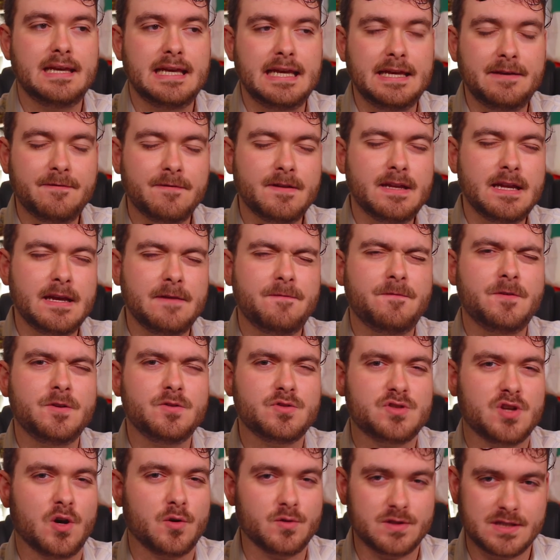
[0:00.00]
Even if you
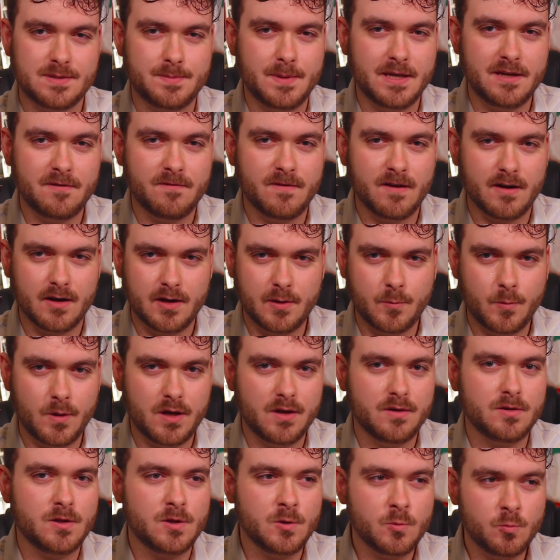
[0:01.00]
don't speak very
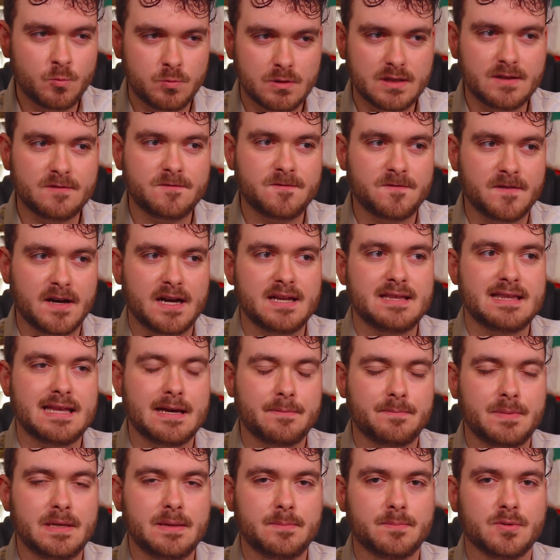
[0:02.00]
well, you will find
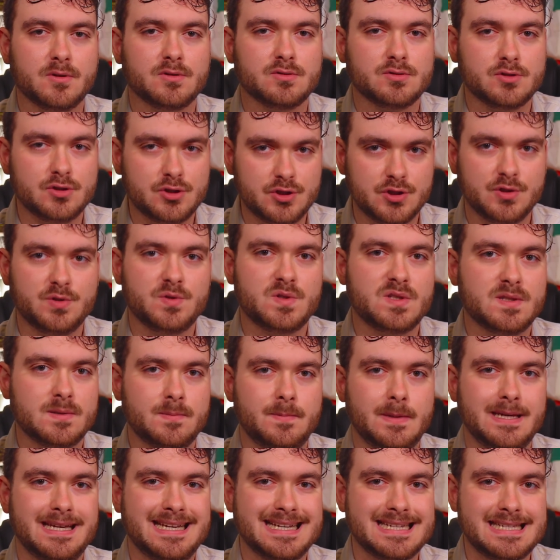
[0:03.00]
that people do
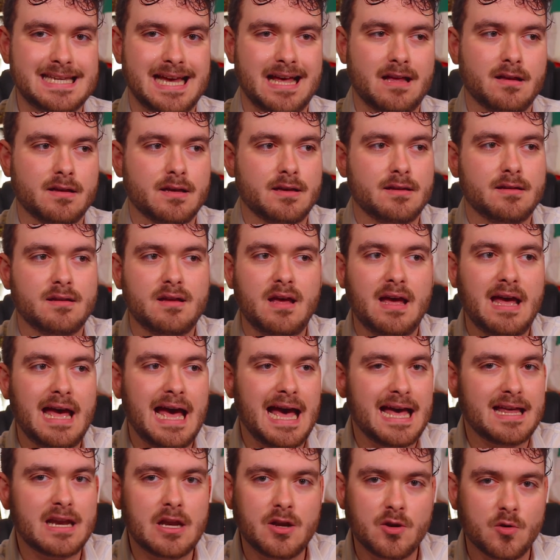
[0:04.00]
speak Italian
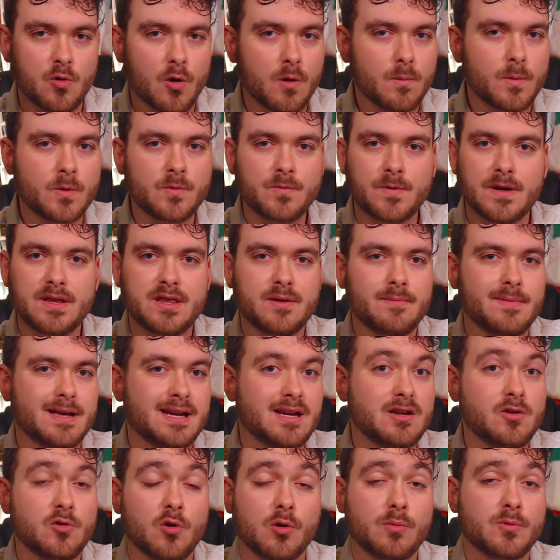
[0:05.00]
at a normal rhythm, at
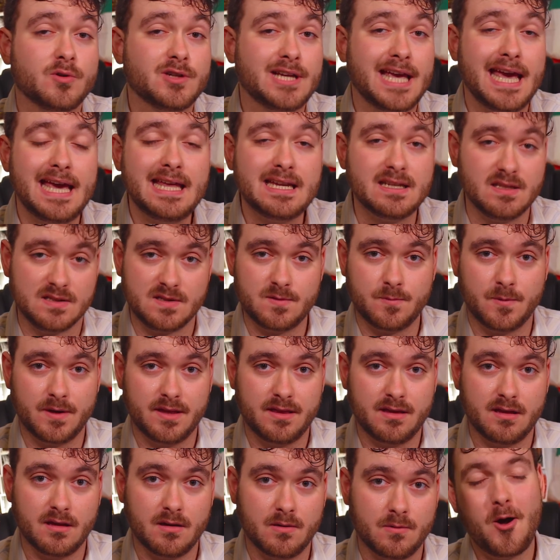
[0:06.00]
a normal cadence
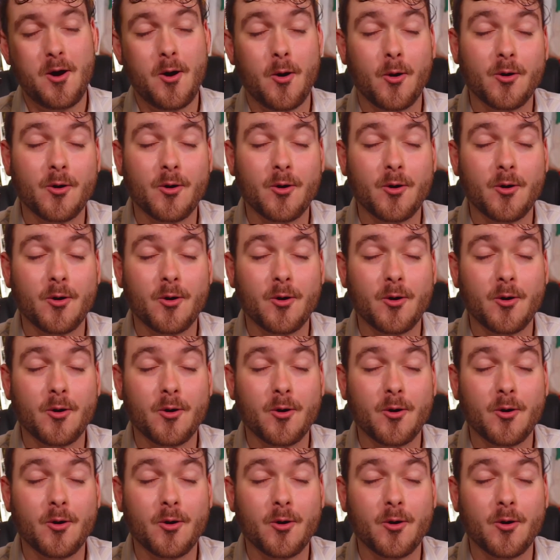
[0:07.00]
with you.